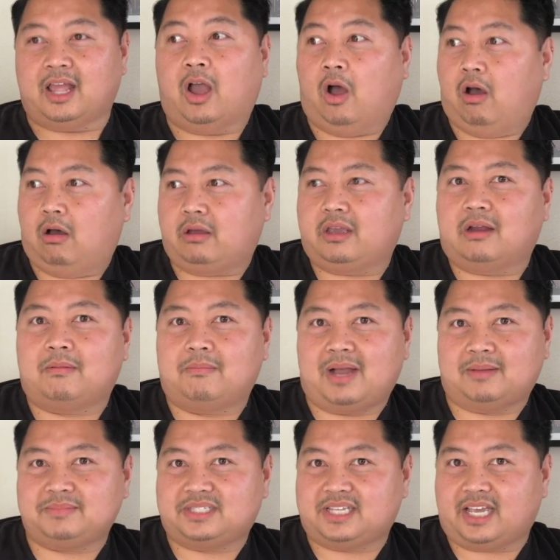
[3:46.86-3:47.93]
oh, your
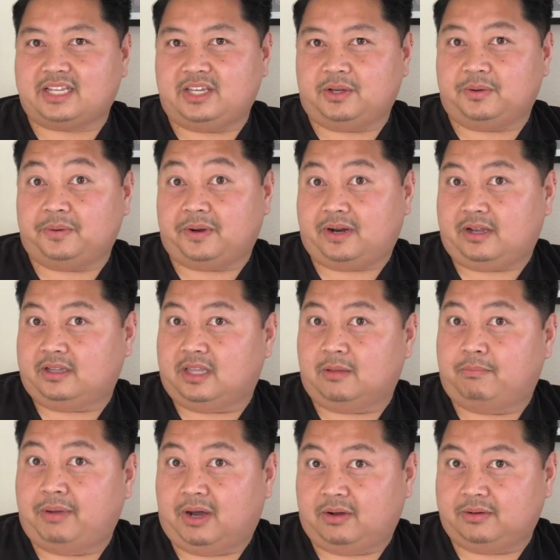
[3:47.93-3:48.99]
mom said you were in the
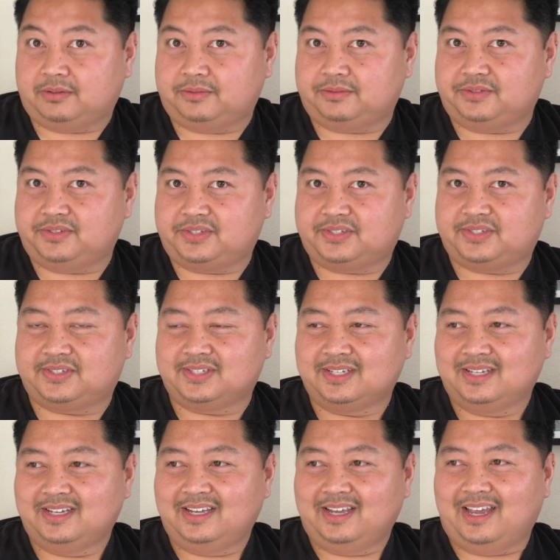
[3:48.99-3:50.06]
Bones.
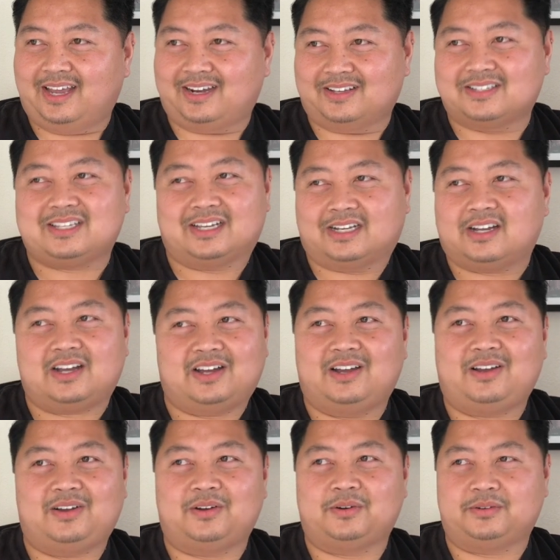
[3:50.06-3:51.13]
And I was like,
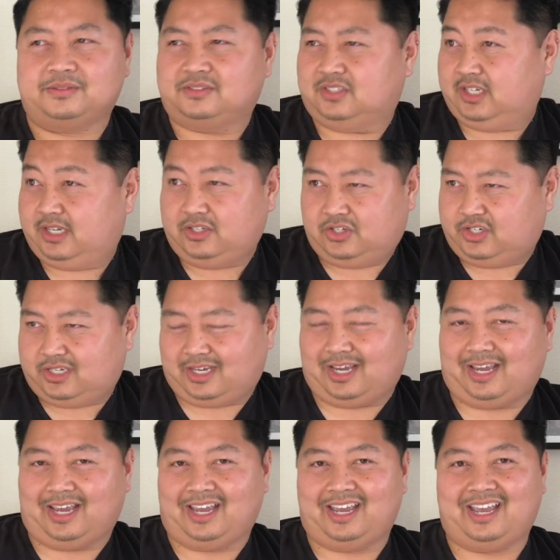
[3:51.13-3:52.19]
oh, did
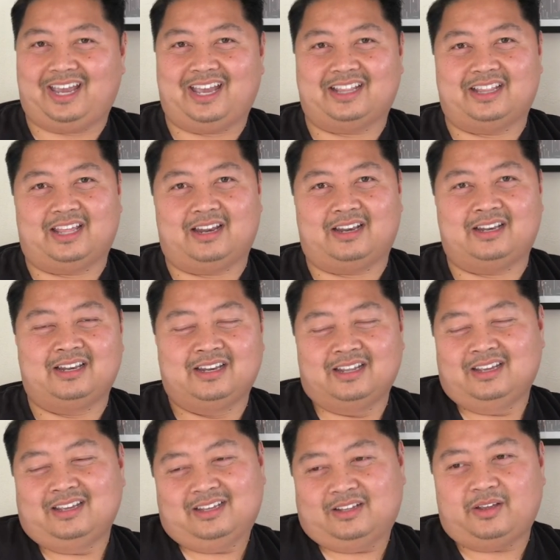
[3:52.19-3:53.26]
she? And then
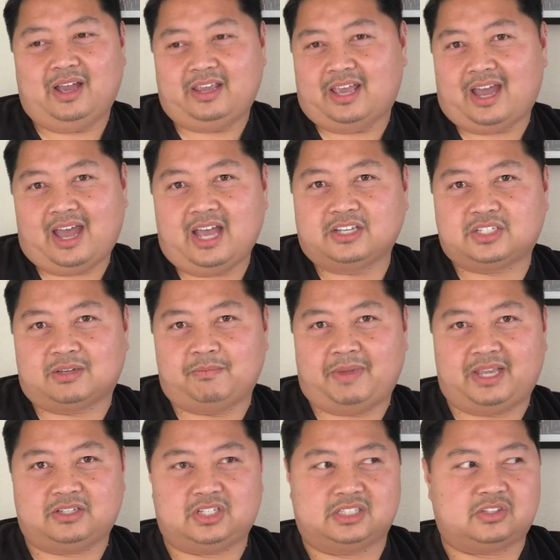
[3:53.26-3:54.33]
yeah, yeah. She
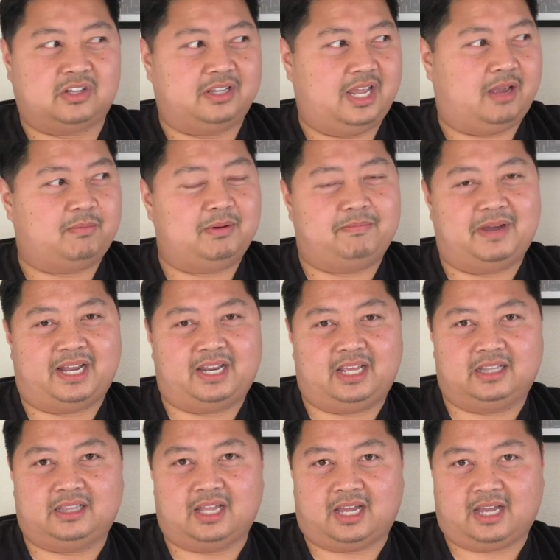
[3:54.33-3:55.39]
made. She told everybody
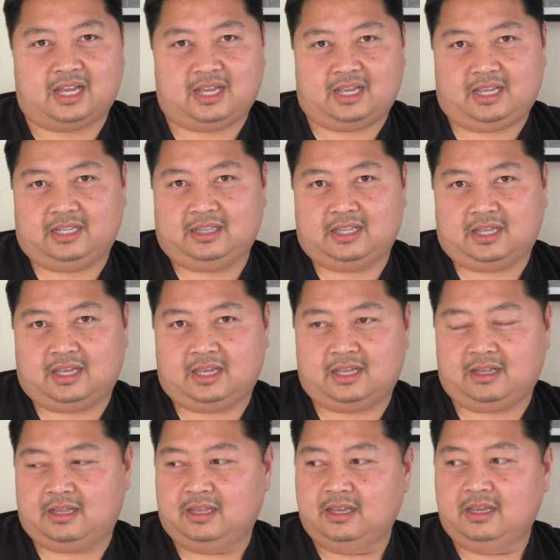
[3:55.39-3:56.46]
in the in
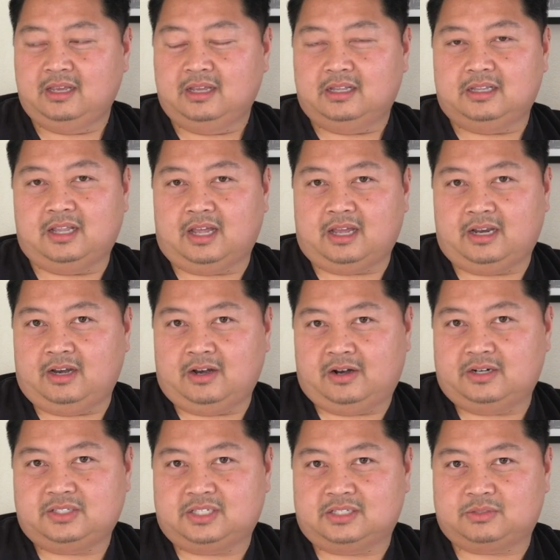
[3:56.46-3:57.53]
the the
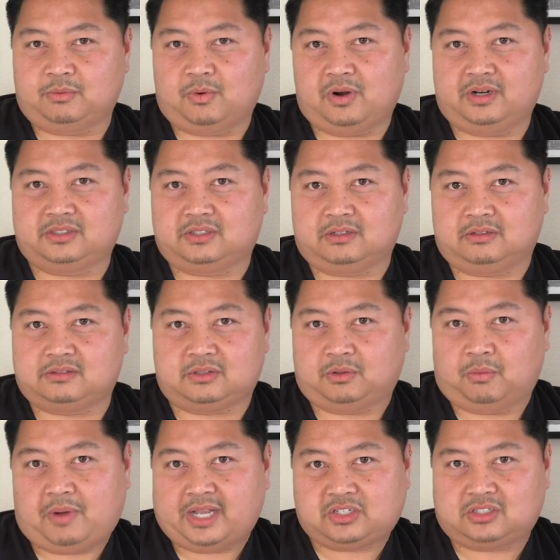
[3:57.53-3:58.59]
nurses ward to to
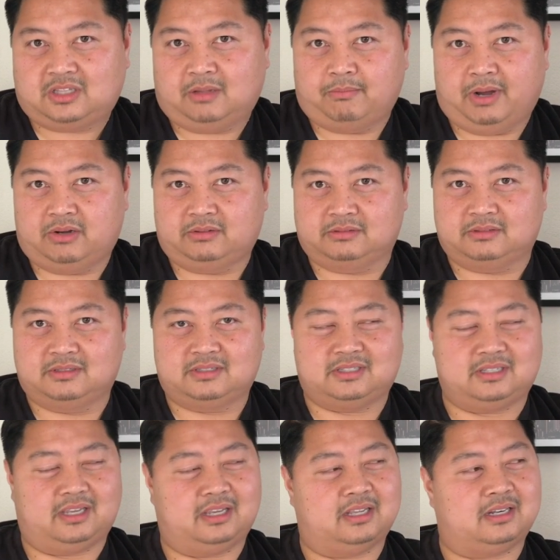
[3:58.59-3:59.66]
watch the Bones
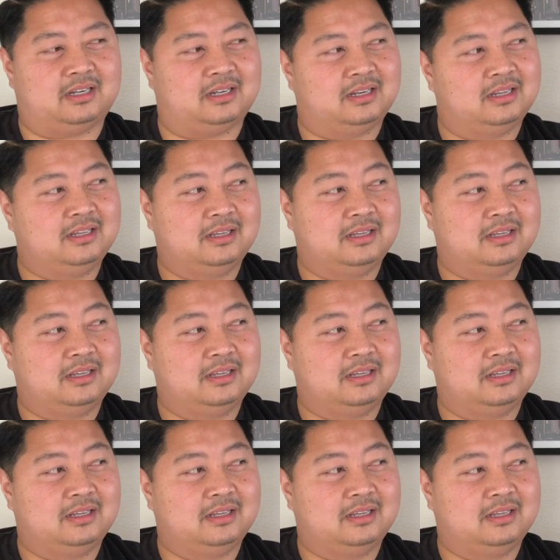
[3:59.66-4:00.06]
and